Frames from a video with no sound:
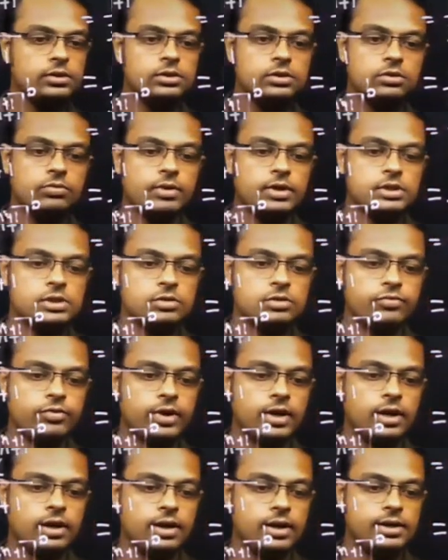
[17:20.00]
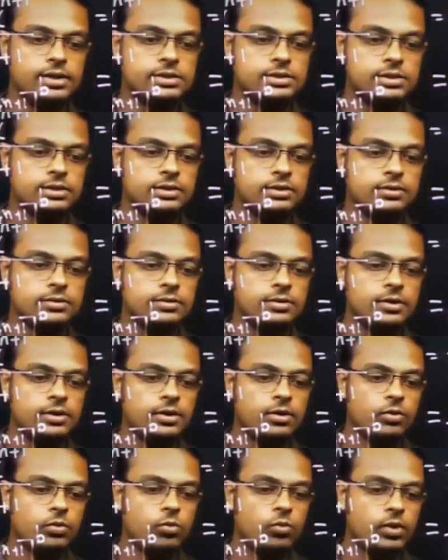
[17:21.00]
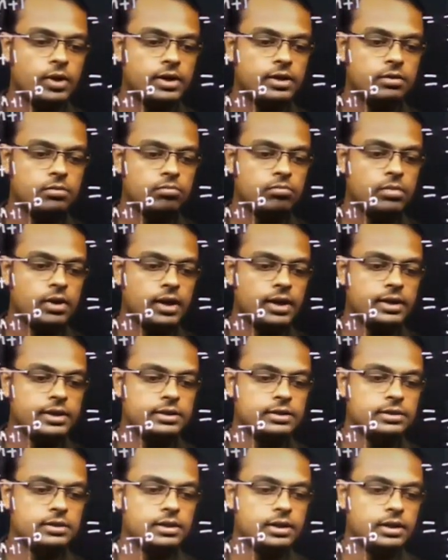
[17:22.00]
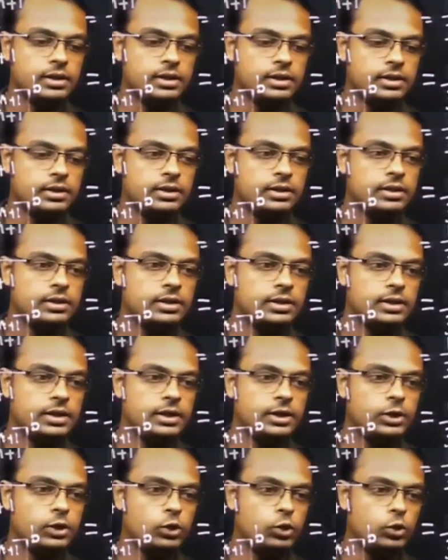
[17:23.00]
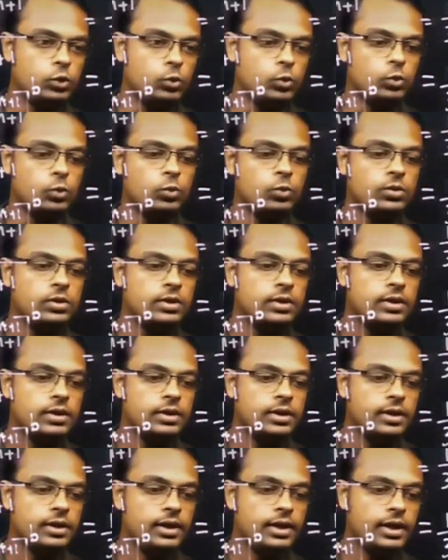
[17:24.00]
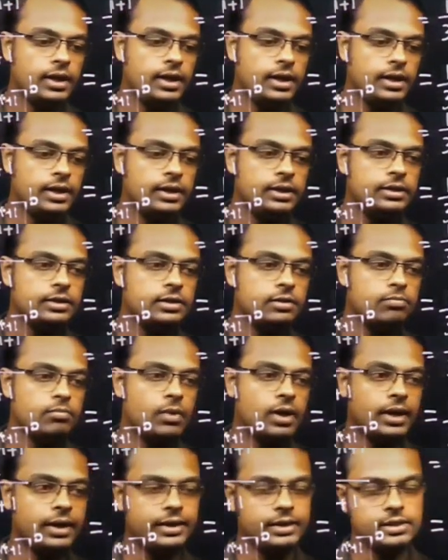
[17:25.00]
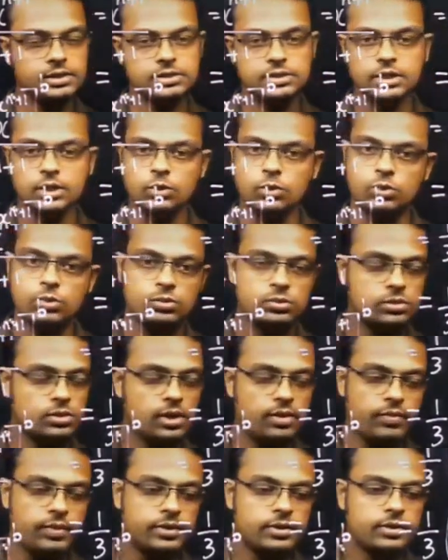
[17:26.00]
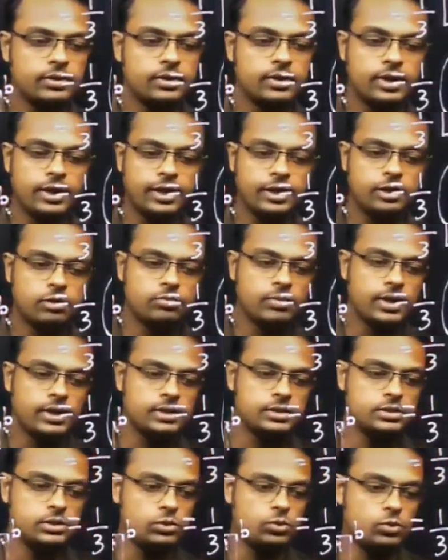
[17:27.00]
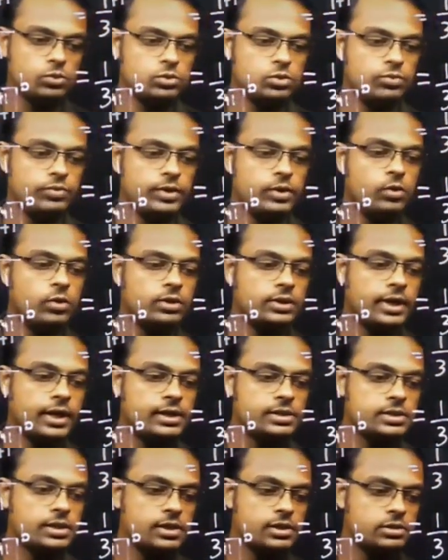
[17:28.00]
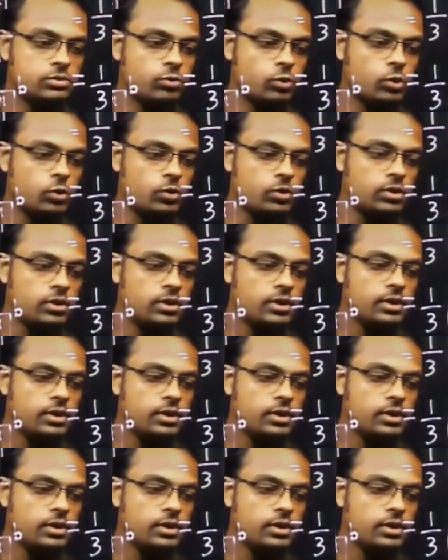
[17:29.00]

So what is the final answer? 1 by 3 into 8 minus 0. So leave it. 8 minus 0. So we got the answer as what?